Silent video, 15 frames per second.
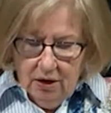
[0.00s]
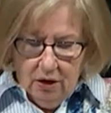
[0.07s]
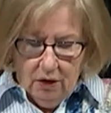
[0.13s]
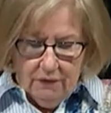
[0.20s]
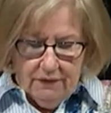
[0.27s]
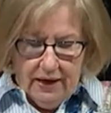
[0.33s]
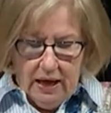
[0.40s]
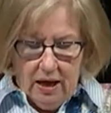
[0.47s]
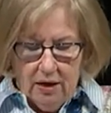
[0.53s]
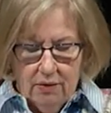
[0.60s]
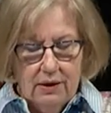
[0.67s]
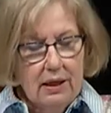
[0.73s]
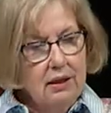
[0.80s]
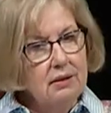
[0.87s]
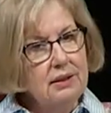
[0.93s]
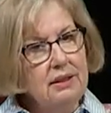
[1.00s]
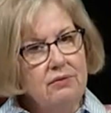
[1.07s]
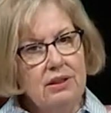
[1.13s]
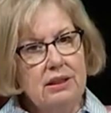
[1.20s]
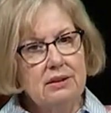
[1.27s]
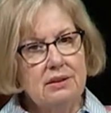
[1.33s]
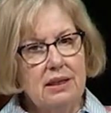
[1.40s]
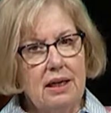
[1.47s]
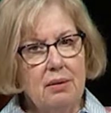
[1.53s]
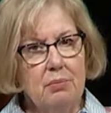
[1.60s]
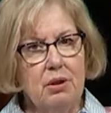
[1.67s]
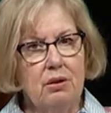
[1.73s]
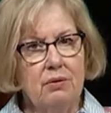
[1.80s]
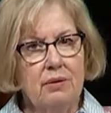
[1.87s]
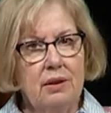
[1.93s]
her vow and leaving
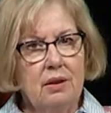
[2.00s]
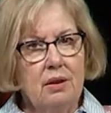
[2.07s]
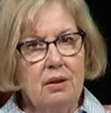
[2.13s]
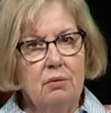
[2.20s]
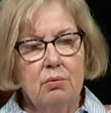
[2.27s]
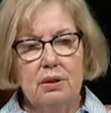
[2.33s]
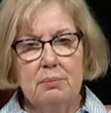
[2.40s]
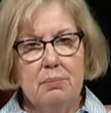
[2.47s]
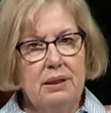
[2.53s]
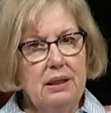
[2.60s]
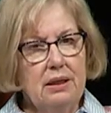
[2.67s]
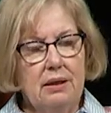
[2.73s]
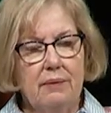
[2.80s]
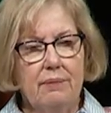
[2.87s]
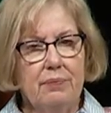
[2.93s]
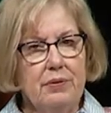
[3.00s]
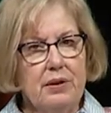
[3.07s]
Samuel would be